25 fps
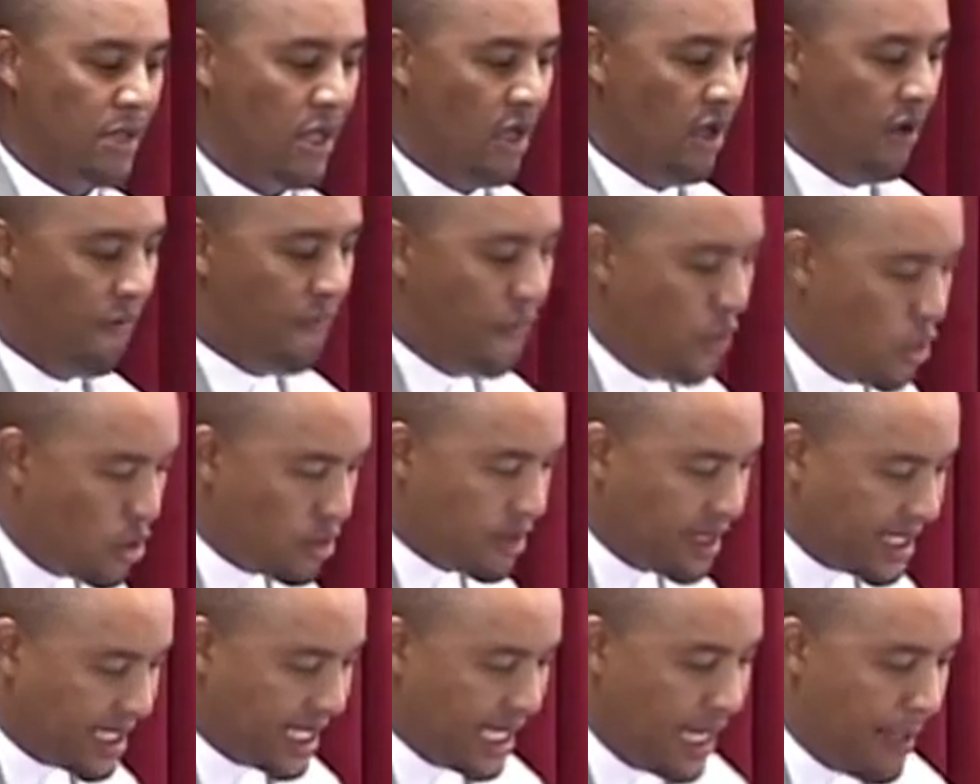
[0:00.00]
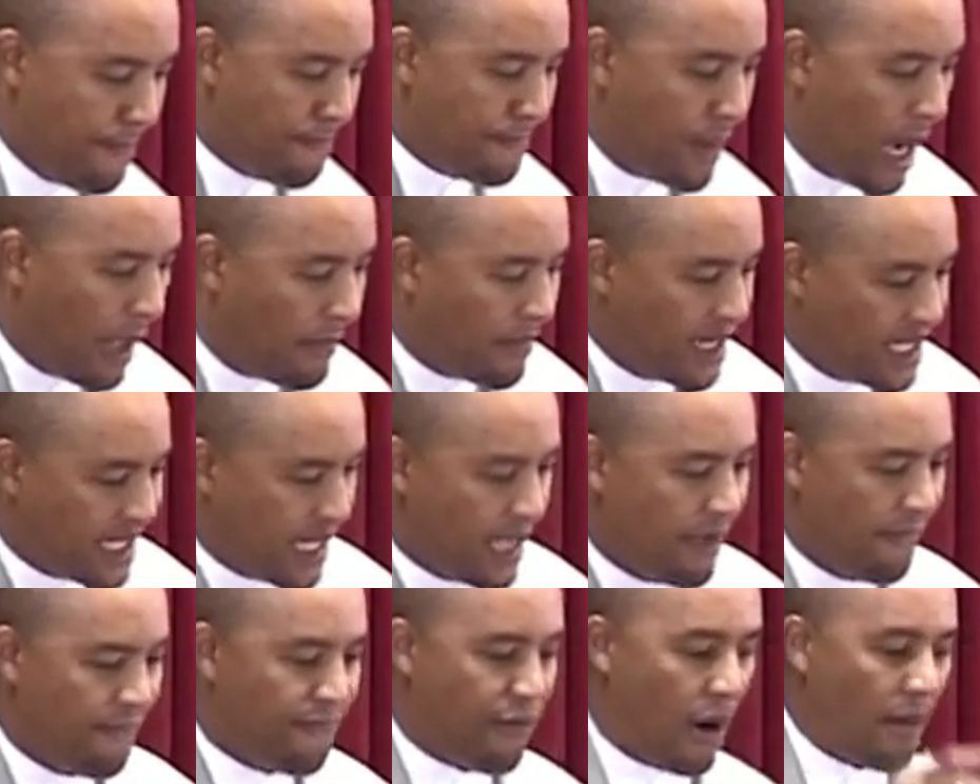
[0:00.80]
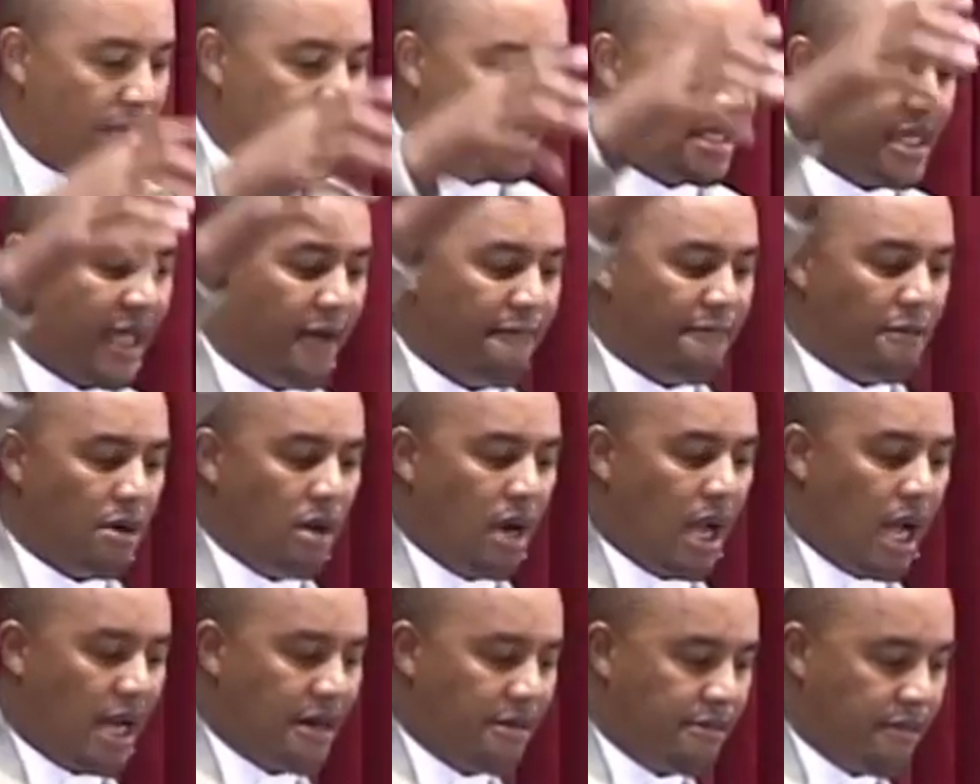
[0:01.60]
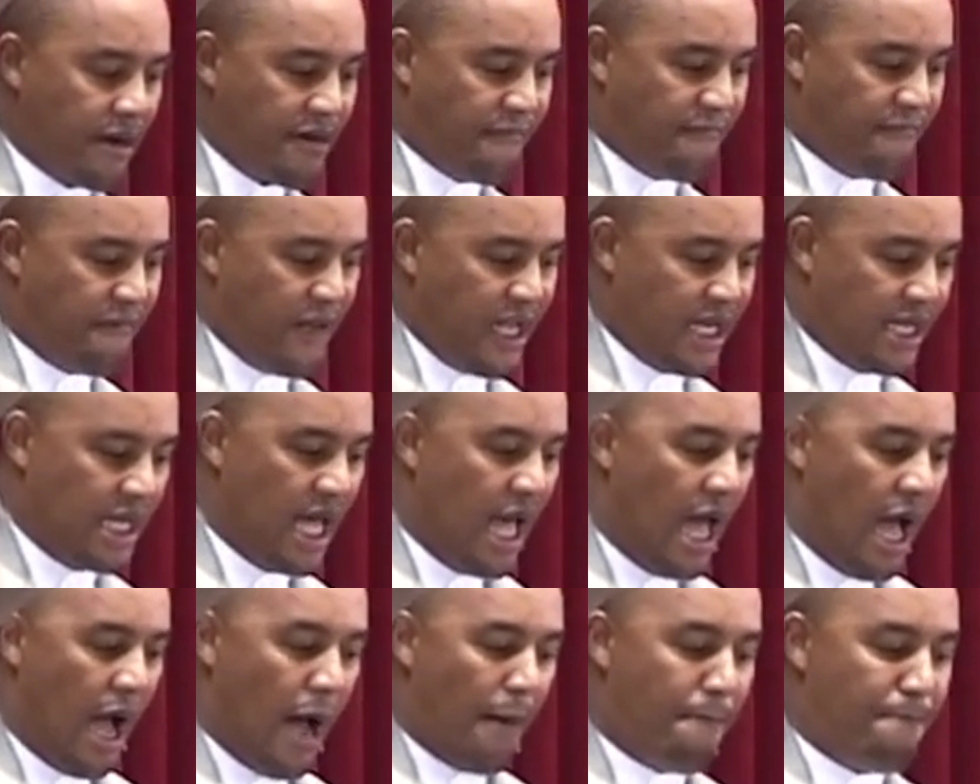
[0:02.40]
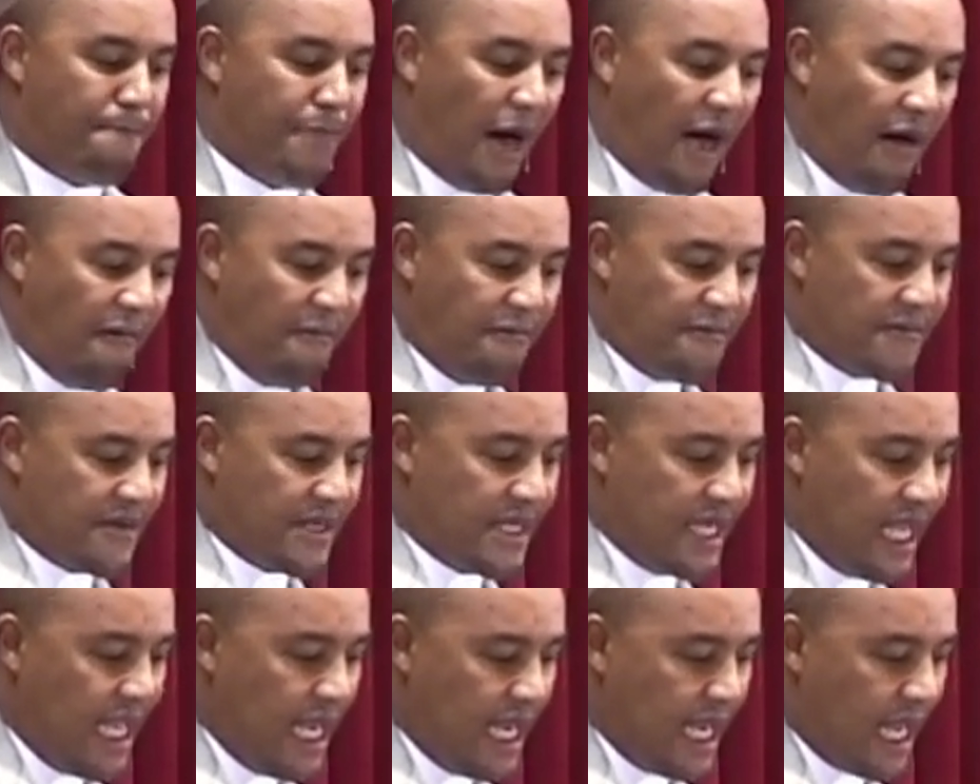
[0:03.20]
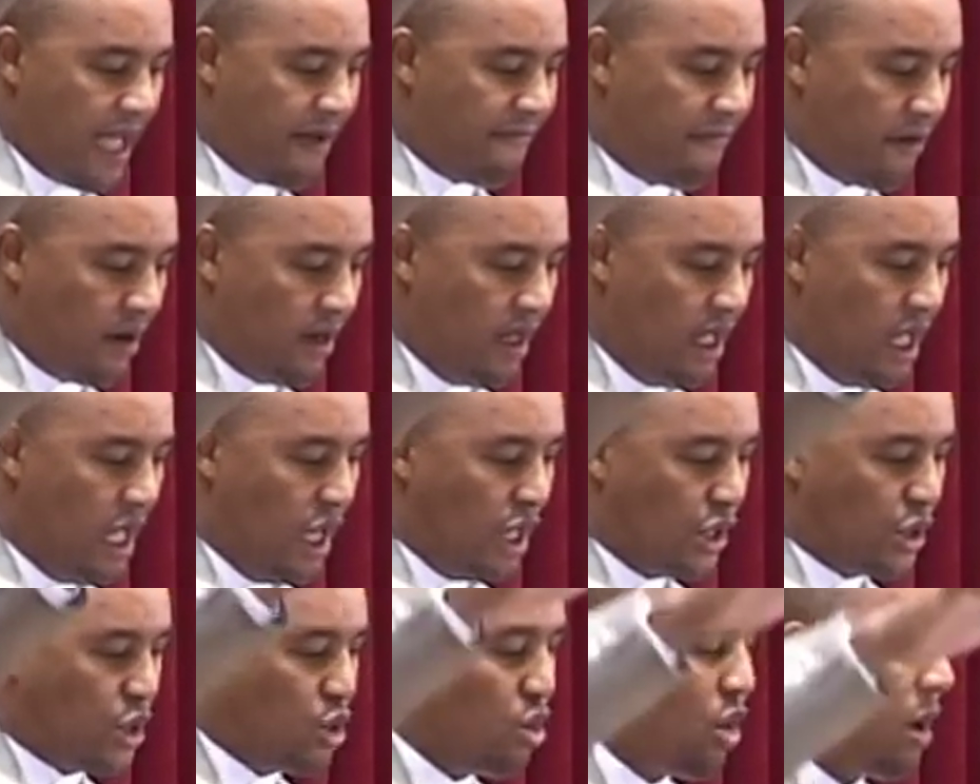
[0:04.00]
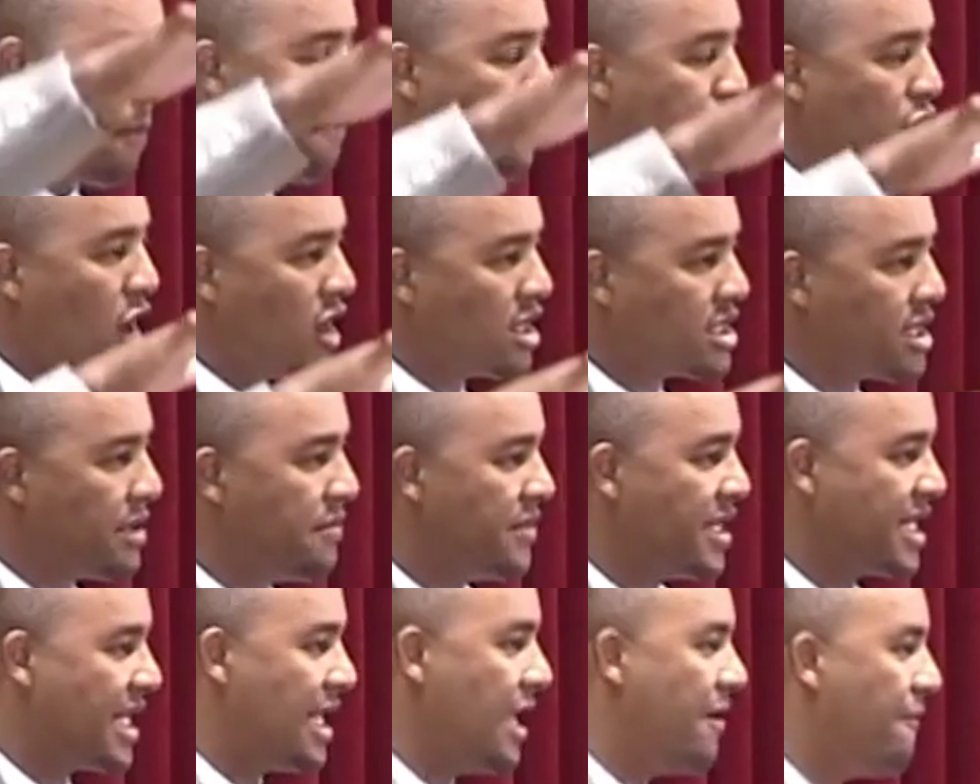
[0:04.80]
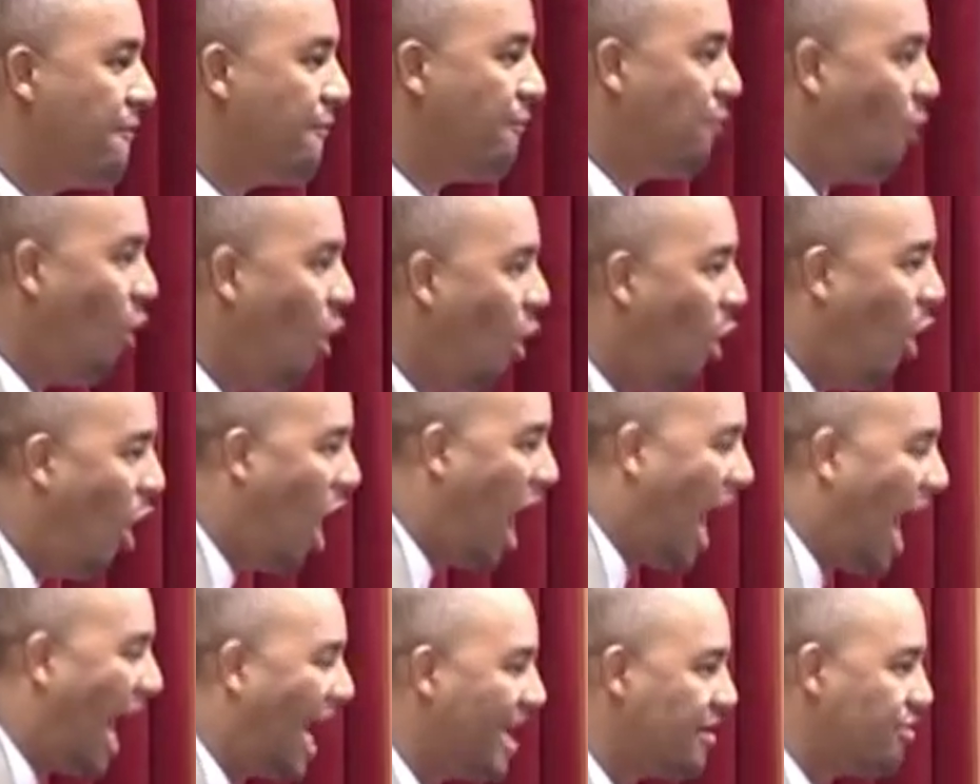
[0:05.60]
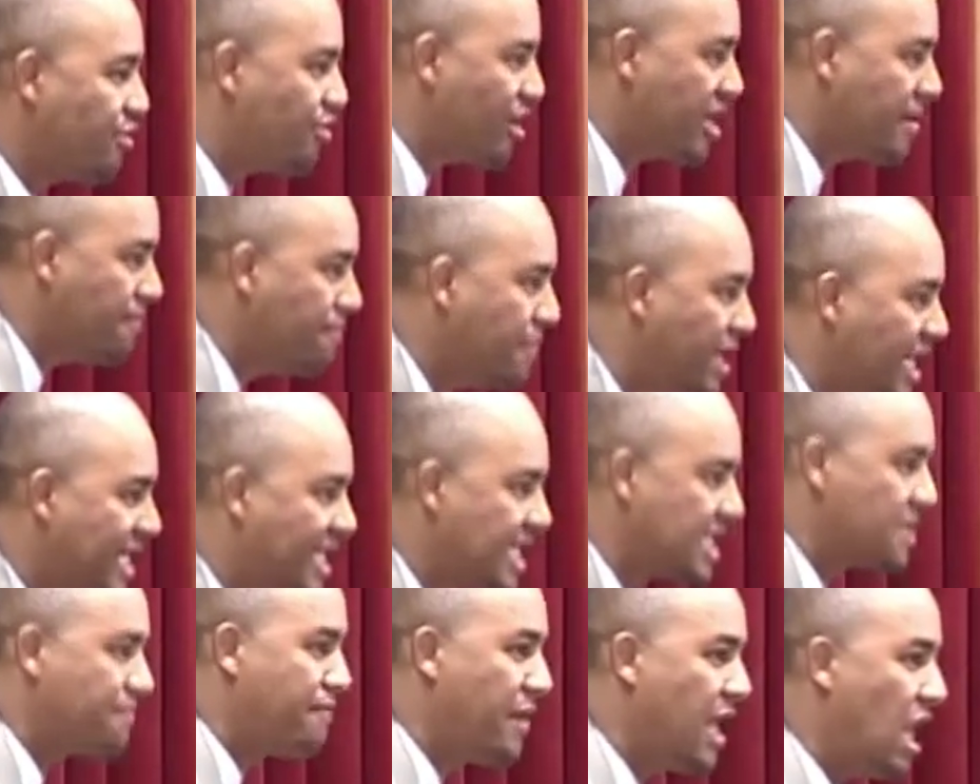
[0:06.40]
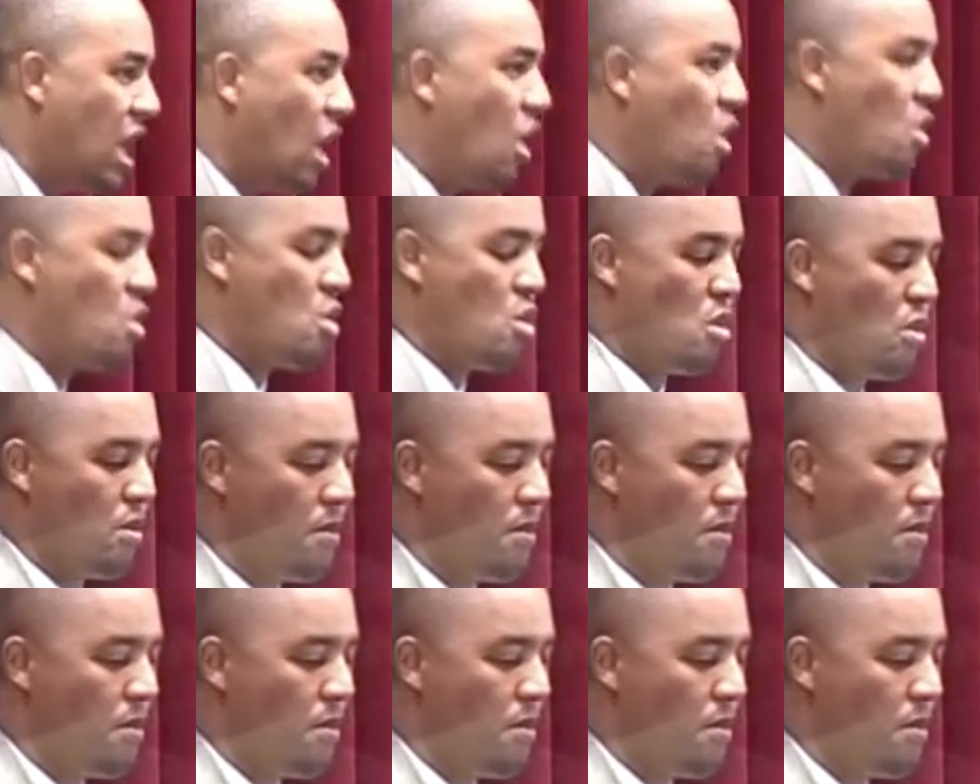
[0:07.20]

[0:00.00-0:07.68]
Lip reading: furiously plummeting from several hundred feet above sea level to approximately 400 meters below.